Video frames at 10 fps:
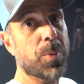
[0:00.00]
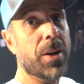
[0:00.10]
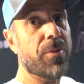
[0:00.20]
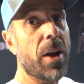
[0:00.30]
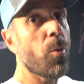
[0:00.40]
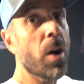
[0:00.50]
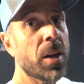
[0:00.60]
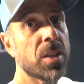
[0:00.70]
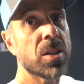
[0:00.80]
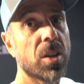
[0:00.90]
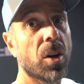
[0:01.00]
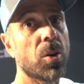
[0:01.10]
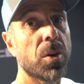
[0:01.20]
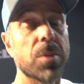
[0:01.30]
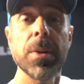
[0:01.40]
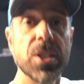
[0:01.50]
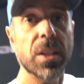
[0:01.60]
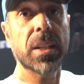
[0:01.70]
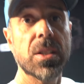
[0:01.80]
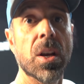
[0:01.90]
but if I wanted to go with
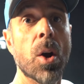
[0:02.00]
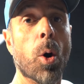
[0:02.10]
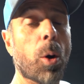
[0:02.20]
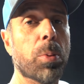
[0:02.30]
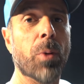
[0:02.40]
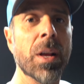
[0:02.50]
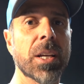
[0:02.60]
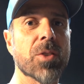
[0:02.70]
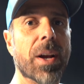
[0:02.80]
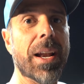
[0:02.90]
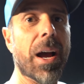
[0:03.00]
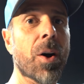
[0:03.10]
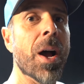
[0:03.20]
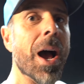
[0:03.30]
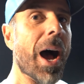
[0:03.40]
Michelin's or Pirelli's right now,